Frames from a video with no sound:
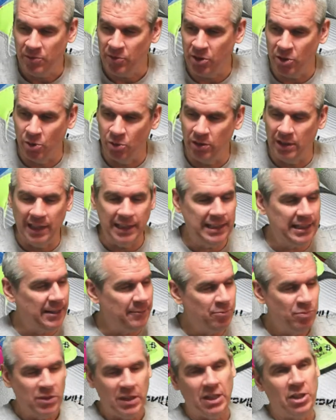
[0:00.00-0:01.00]
If you don't like
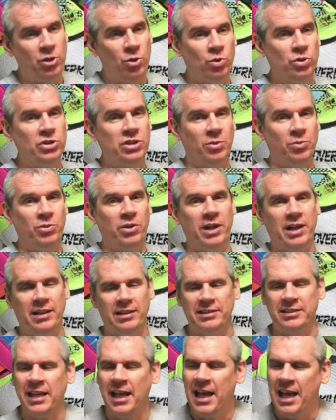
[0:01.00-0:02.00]
it, go somewhere
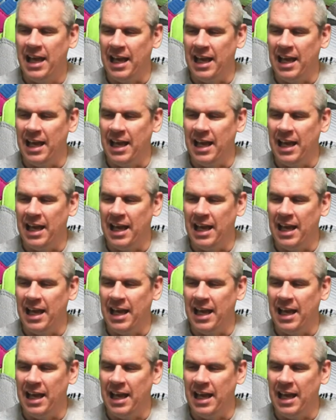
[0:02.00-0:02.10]
else.